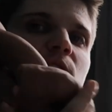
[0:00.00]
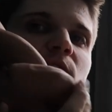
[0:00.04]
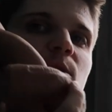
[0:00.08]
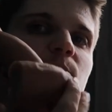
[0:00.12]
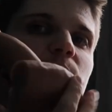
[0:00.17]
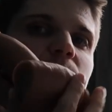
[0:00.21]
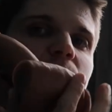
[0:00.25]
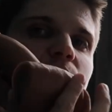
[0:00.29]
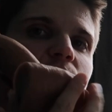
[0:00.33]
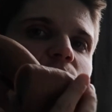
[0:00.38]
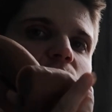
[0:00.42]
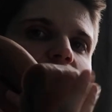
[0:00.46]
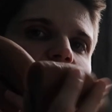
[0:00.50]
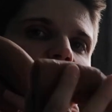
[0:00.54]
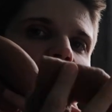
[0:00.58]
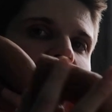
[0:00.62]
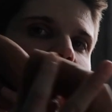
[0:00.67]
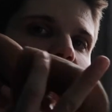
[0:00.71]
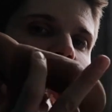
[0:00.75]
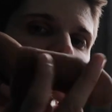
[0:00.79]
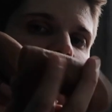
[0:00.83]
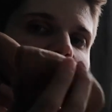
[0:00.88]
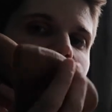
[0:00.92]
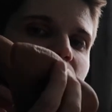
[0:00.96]
Limpy, you,
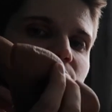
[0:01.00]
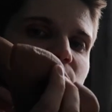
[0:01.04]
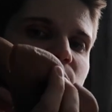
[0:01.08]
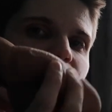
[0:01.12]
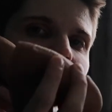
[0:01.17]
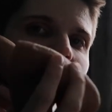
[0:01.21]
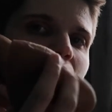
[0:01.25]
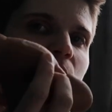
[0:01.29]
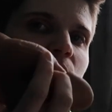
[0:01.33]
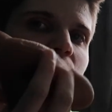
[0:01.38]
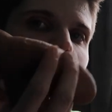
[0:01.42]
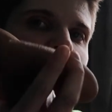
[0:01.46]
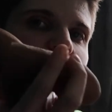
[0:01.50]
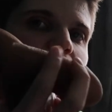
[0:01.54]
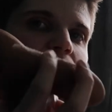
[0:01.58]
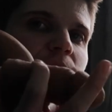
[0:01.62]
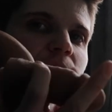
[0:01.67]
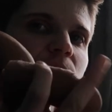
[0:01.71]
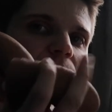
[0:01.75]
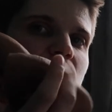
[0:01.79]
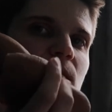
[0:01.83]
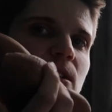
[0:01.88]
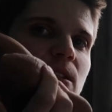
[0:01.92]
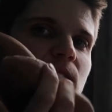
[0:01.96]
you have to powder
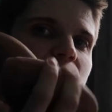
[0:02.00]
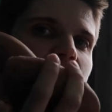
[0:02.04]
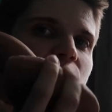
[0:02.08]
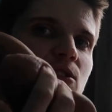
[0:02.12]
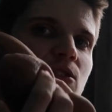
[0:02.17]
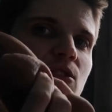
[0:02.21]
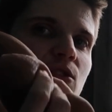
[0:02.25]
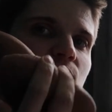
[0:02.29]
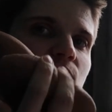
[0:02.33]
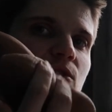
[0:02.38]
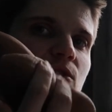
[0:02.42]
this because it's just so